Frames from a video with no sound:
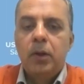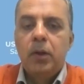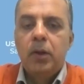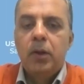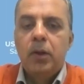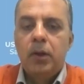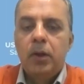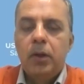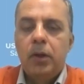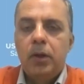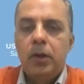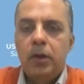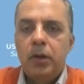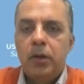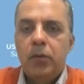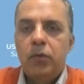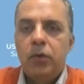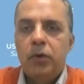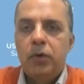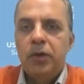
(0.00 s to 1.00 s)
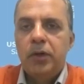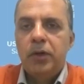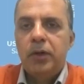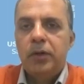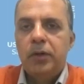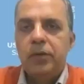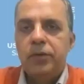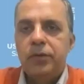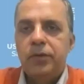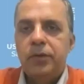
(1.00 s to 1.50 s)
What
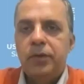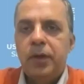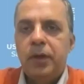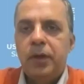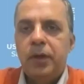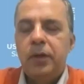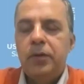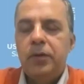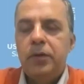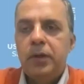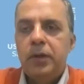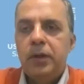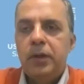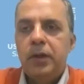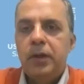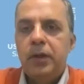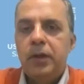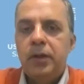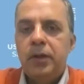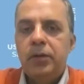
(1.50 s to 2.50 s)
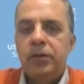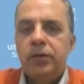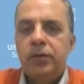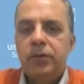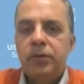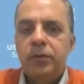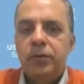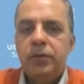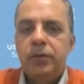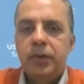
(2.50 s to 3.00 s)
else? Anything
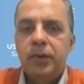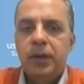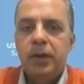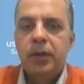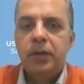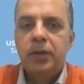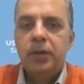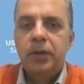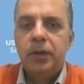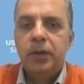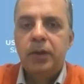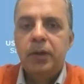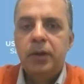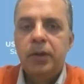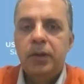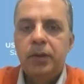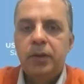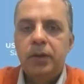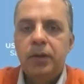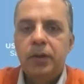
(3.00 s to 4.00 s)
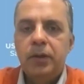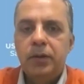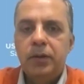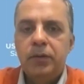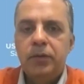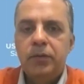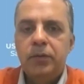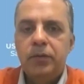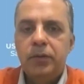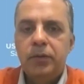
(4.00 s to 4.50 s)
else that I can
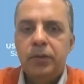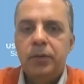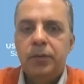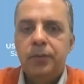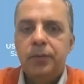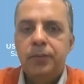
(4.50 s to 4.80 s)
answer?